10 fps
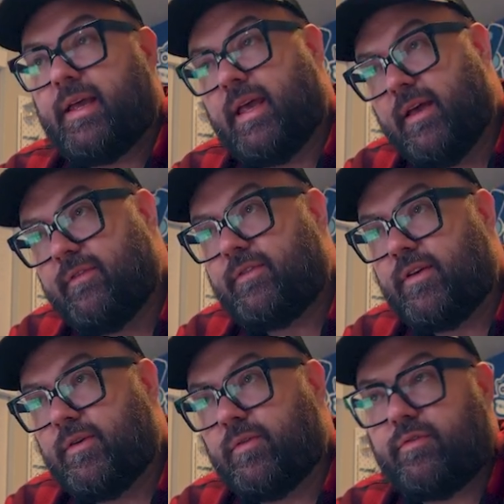if
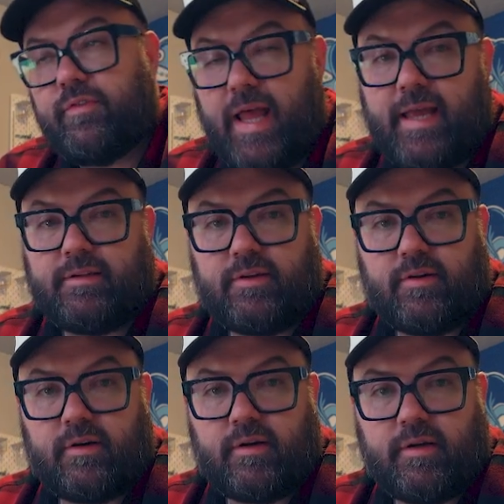you flattened
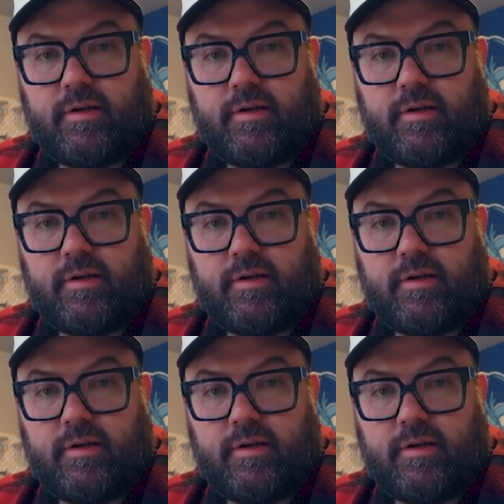your